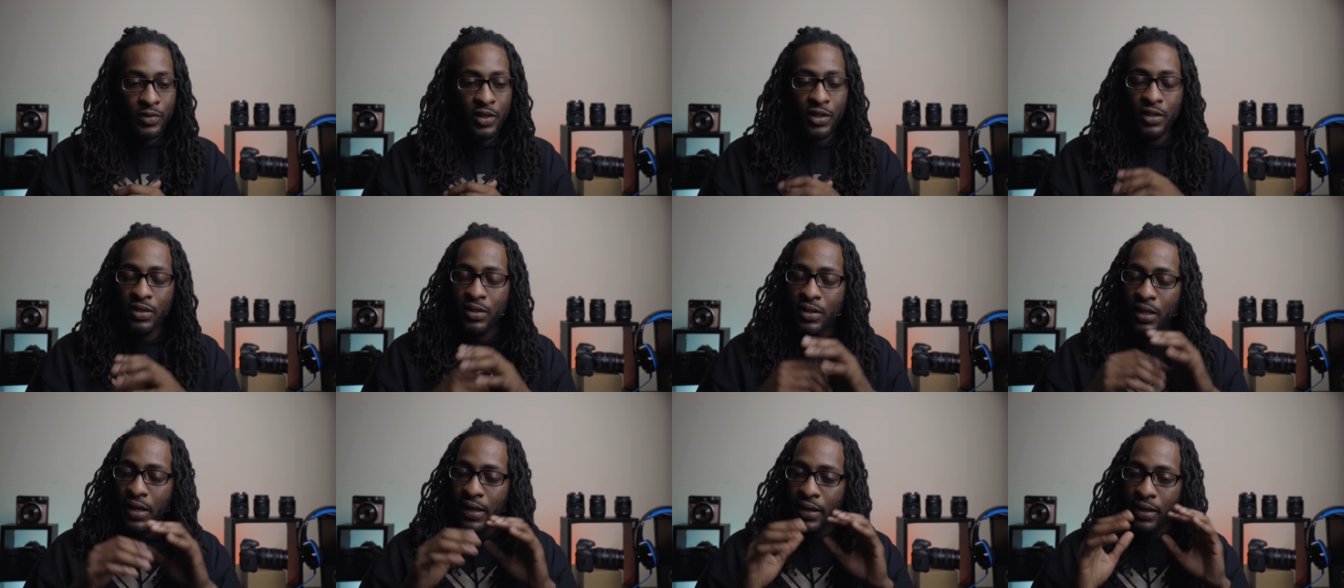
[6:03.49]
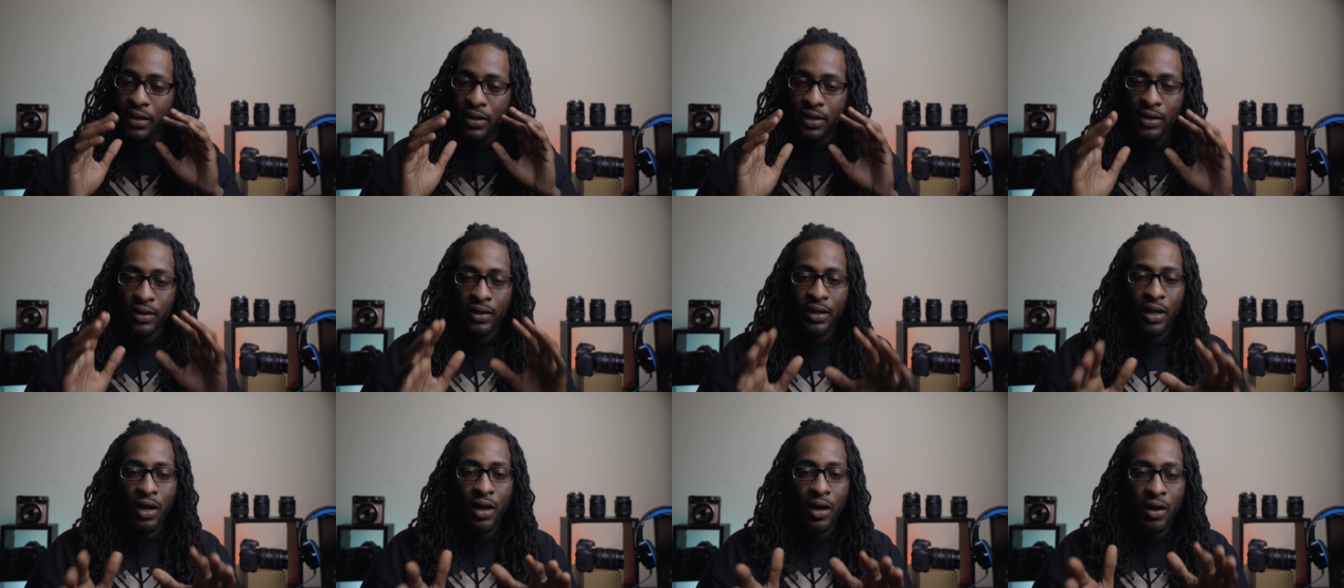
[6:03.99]
just taking the
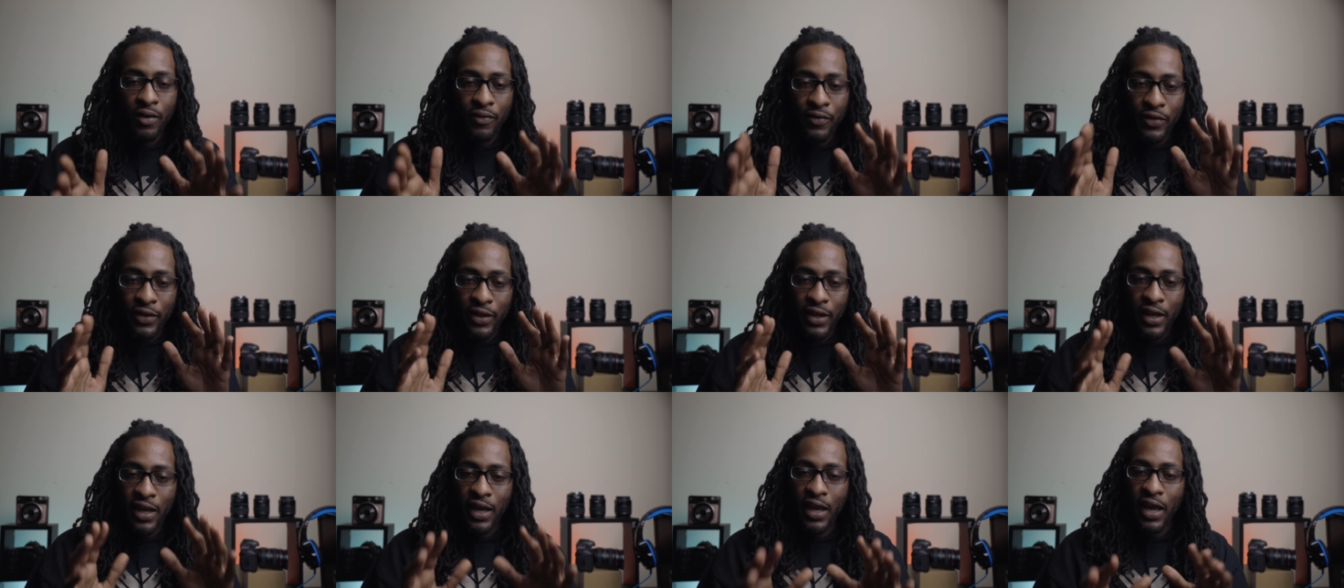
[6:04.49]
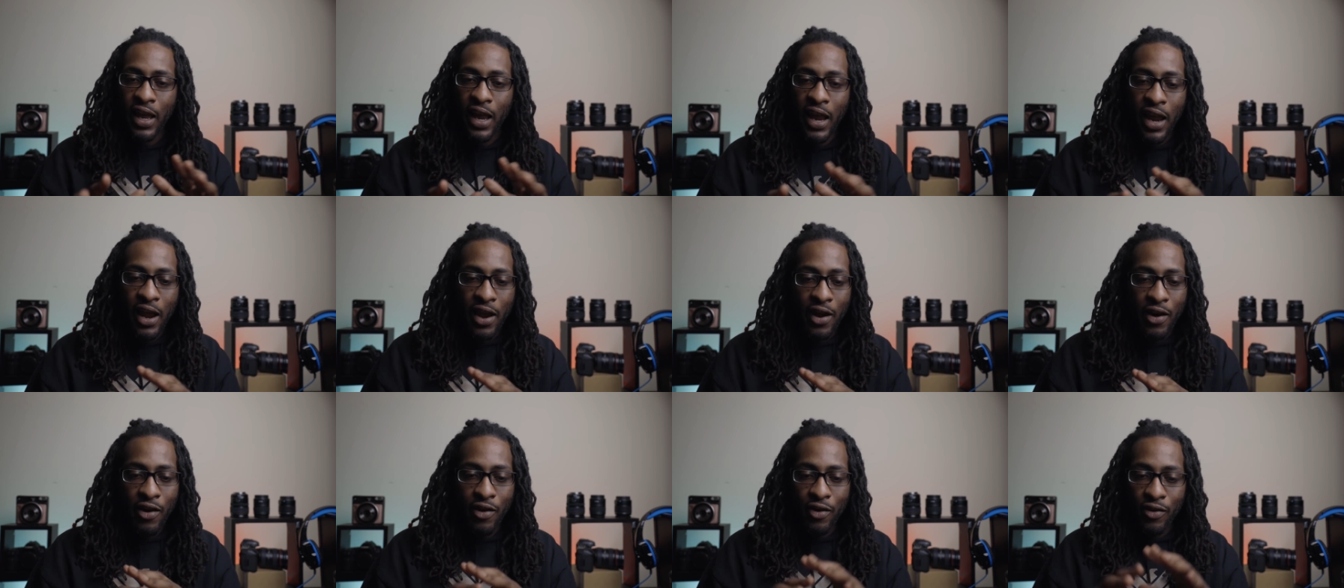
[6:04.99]
love and
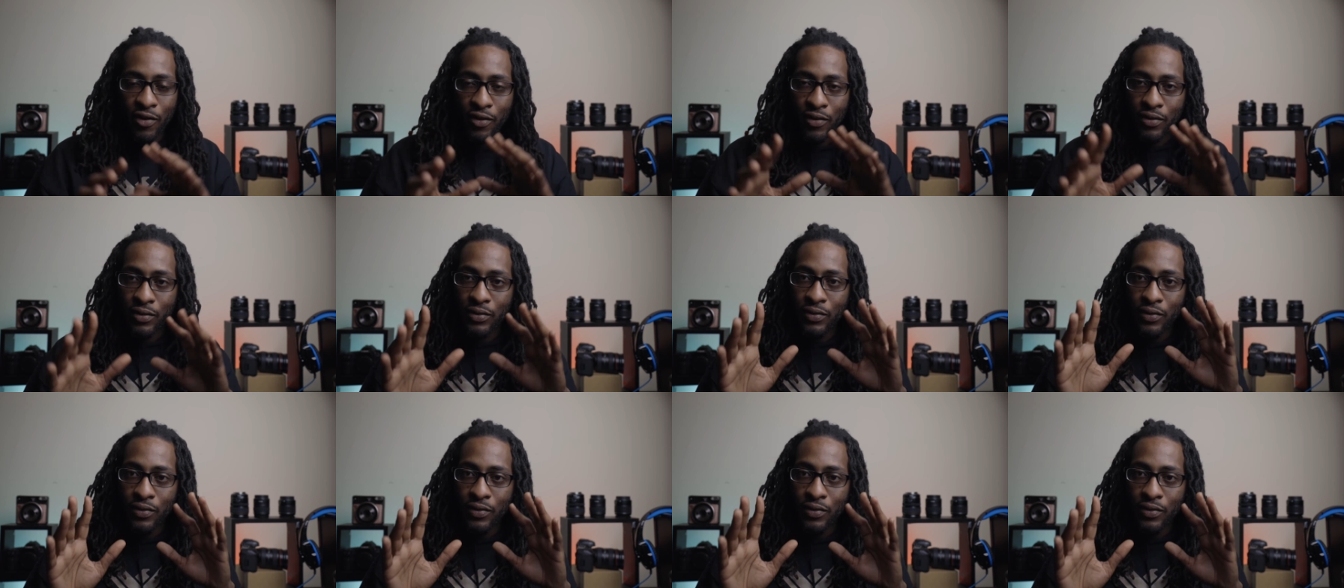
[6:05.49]
care